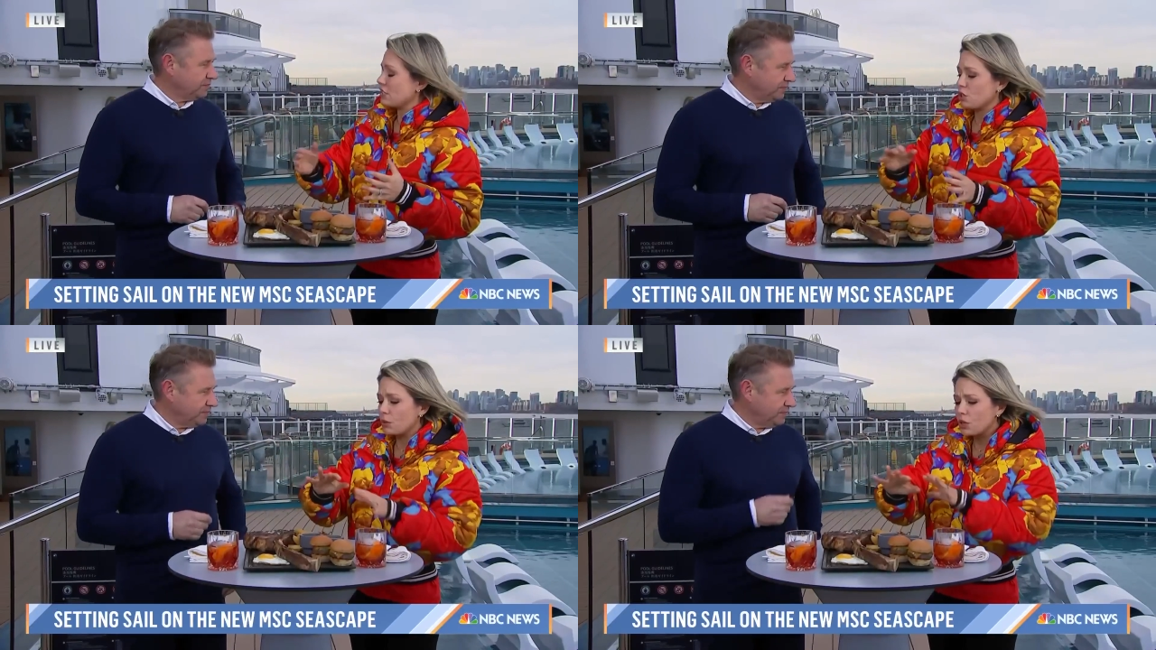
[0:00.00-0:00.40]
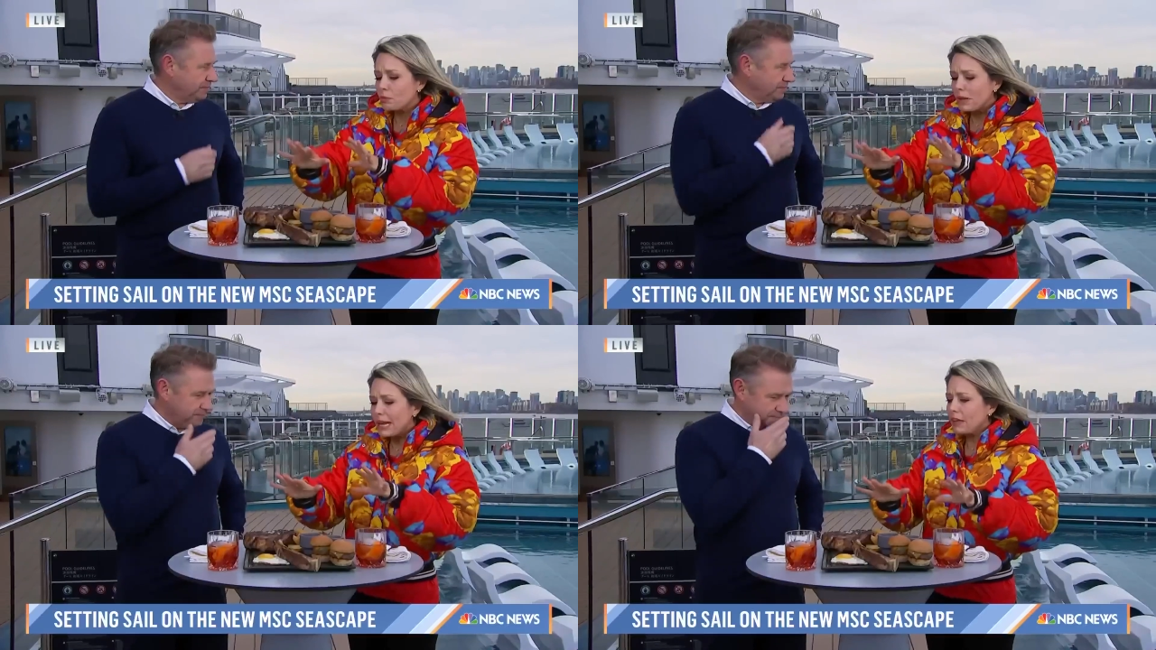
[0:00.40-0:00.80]
Speaker 1: So when you're
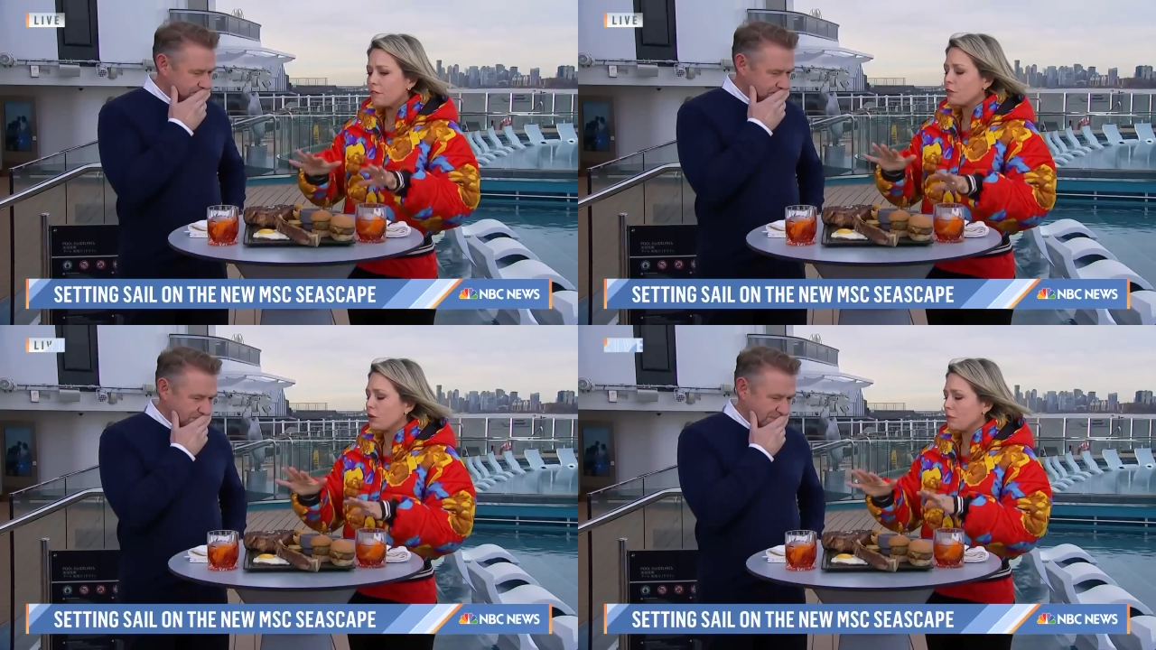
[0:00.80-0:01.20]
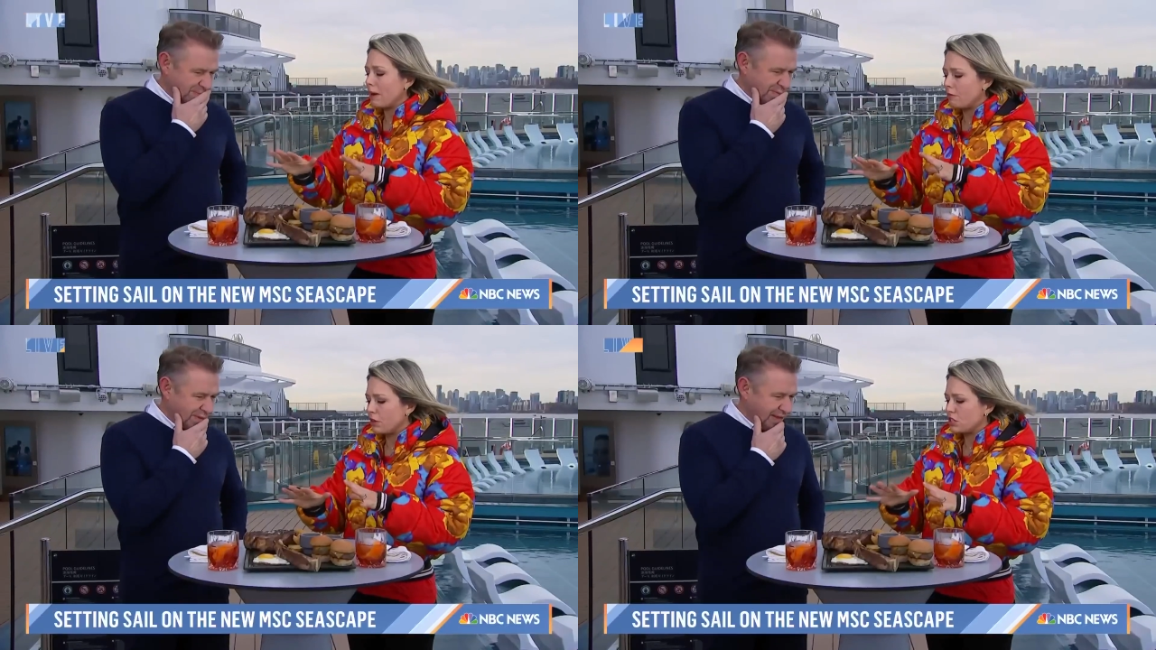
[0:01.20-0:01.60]
planning food and
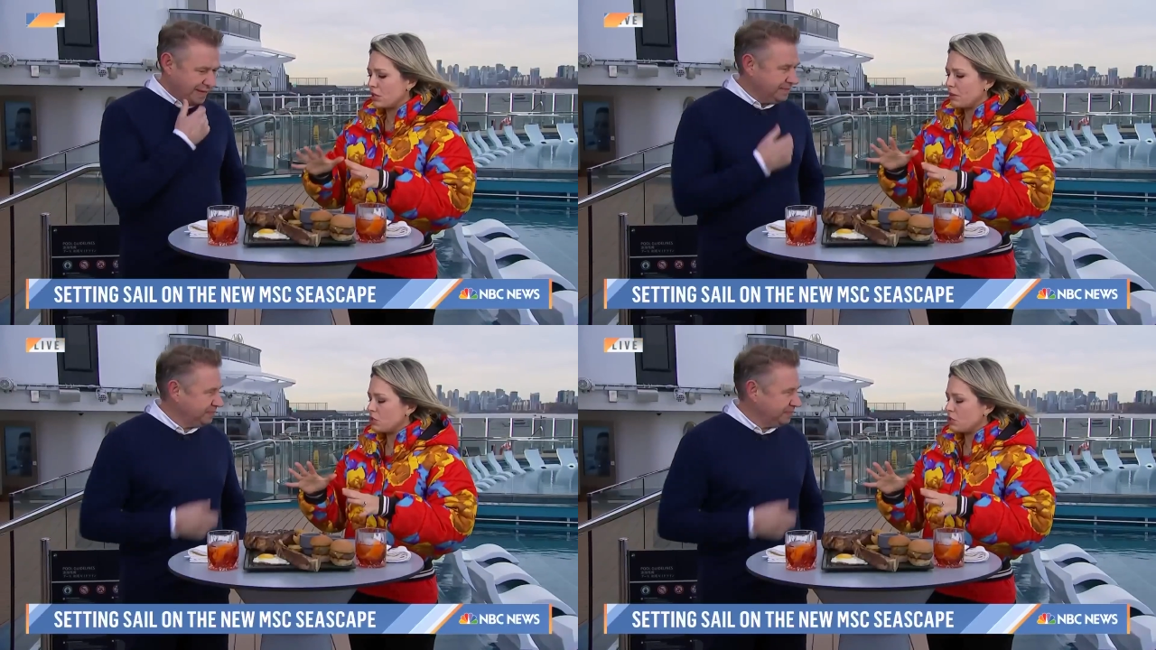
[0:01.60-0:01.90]
beverage, I mean,